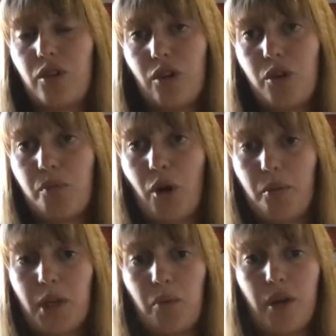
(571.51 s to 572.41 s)
You
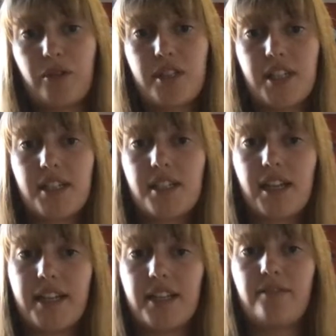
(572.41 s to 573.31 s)
probably will see
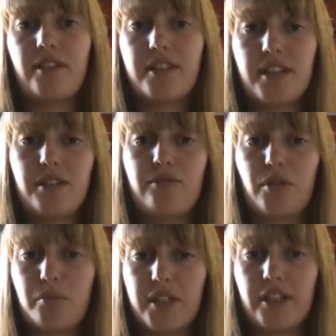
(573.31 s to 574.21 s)
slight differences
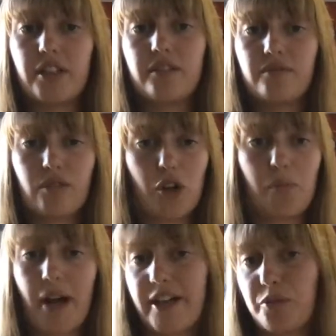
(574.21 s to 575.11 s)
from year or
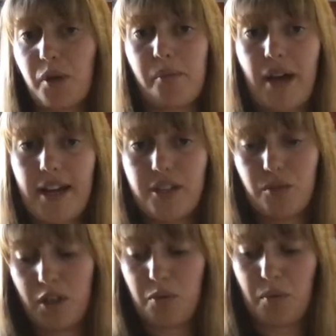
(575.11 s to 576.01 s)
batch per batch,
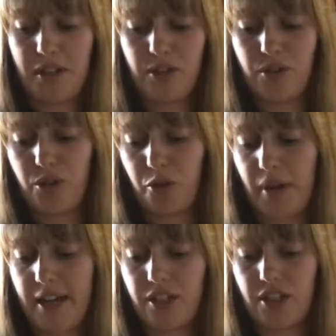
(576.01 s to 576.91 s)
which we might do 2
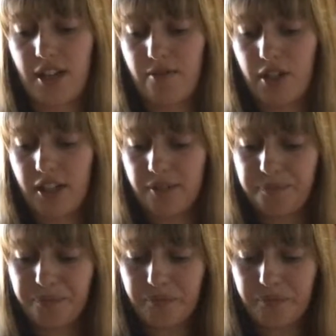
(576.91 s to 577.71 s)
batches every year.